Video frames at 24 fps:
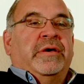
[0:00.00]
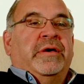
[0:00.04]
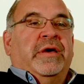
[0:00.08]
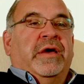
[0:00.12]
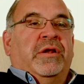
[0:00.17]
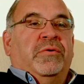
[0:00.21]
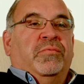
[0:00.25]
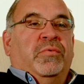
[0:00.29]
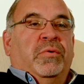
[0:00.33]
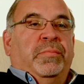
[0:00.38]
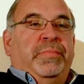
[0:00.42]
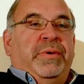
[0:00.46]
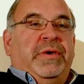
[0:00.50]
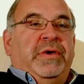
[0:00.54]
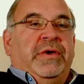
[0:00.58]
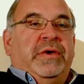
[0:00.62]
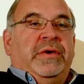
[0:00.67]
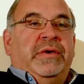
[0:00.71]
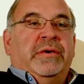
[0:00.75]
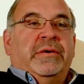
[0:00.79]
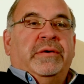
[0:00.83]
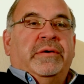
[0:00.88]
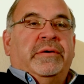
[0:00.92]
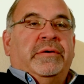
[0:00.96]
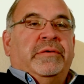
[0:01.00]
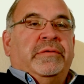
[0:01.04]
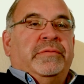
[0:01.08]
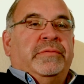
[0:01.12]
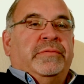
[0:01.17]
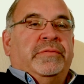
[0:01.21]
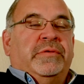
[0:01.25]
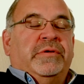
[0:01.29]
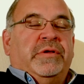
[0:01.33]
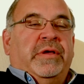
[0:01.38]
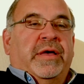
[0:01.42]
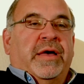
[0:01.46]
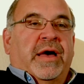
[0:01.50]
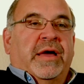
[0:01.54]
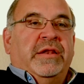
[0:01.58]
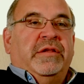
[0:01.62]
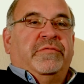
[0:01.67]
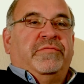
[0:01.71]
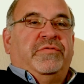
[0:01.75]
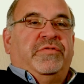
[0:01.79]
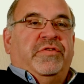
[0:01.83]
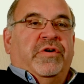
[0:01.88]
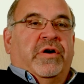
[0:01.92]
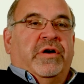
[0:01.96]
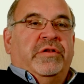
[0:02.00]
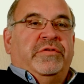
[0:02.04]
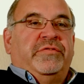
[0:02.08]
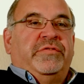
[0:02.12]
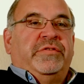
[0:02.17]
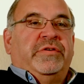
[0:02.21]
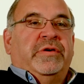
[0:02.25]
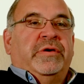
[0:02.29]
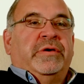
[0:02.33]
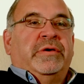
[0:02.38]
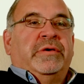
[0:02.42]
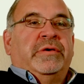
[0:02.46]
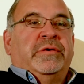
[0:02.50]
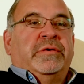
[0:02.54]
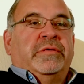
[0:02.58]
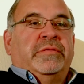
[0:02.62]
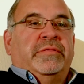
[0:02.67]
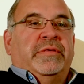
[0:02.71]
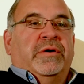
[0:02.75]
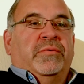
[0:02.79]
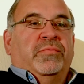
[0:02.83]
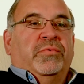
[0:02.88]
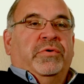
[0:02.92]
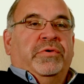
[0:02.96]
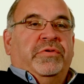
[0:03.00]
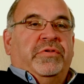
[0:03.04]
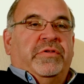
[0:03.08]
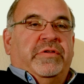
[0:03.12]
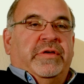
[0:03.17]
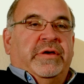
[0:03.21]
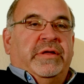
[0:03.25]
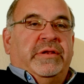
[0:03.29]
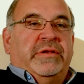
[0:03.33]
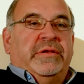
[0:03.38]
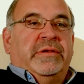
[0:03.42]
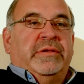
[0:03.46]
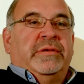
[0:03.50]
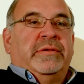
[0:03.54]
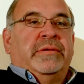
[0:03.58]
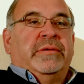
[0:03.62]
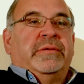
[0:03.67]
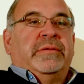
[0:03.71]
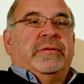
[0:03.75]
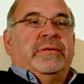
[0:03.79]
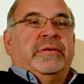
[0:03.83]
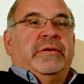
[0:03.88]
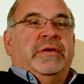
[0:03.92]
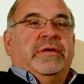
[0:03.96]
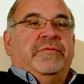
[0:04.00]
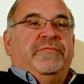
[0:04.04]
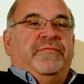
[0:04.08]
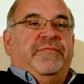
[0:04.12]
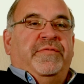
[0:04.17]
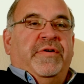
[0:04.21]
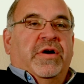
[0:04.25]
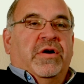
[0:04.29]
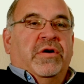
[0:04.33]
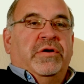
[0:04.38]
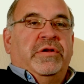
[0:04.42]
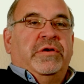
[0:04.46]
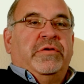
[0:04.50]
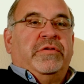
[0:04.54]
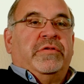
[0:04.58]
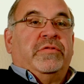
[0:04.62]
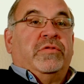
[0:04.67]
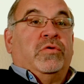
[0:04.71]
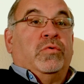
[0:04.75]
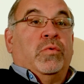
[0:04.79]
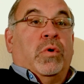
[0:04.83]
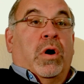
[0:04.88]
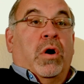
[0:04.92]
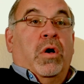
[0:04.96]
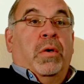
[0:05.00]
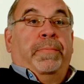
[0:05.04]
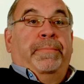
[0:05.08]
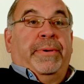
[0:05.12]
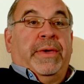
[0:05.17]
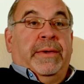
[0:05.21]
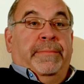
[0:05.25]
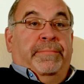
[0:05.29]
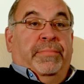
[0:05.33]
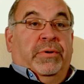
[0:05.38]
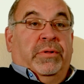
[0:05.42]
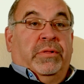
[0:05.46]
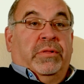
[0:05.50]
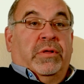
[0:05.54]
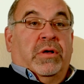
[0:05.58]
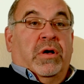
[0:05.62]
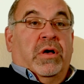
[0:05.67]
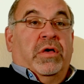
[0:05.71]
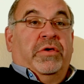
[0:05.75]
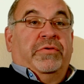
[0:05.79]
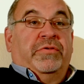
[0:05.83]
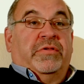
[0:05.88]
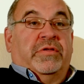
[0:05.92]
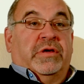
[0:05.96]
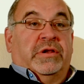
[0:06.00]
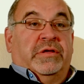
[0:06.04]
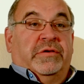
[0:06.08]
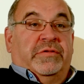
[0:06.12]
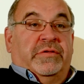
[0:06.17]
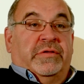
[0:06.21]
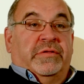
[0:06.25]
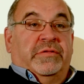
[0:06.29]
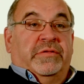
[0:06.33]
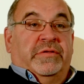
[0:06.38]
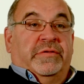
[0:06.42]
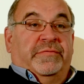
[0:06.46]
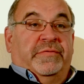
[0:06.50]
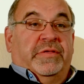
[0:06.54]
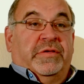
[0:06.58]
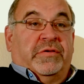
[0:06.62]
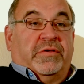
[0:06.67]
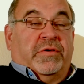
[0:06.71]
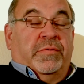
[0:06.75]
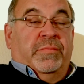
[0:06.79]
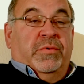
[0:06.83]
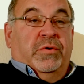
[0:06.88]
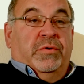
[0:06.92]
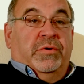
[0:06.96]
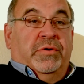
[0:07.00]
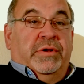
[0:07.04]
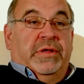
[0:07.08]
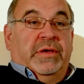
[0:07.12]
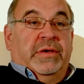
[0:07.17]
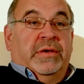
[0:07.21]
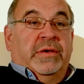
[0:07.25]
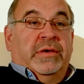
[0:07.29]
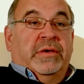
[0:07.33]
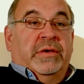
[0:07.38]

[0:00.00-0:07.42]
and will be the kind of judge that will sit in fairness to all people, all citizens of this community,